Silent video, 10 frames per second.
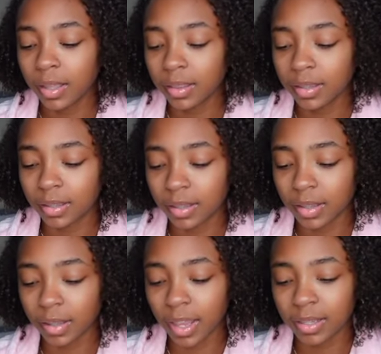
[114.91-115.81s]
And
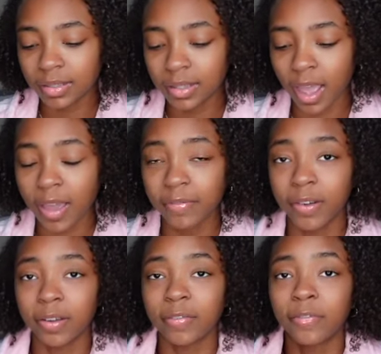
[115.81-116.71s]
then next it have
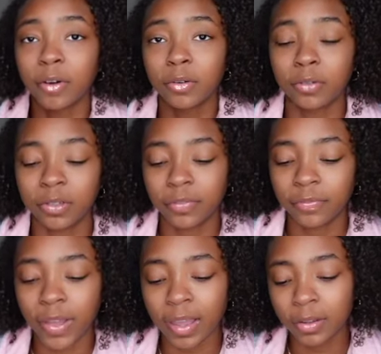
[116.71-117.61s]
a photos
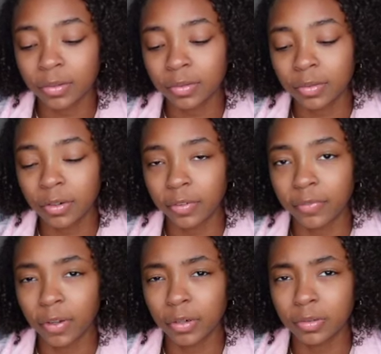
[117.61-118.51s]
file or
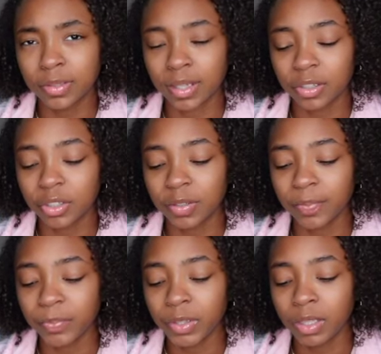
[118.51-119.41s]
photo section.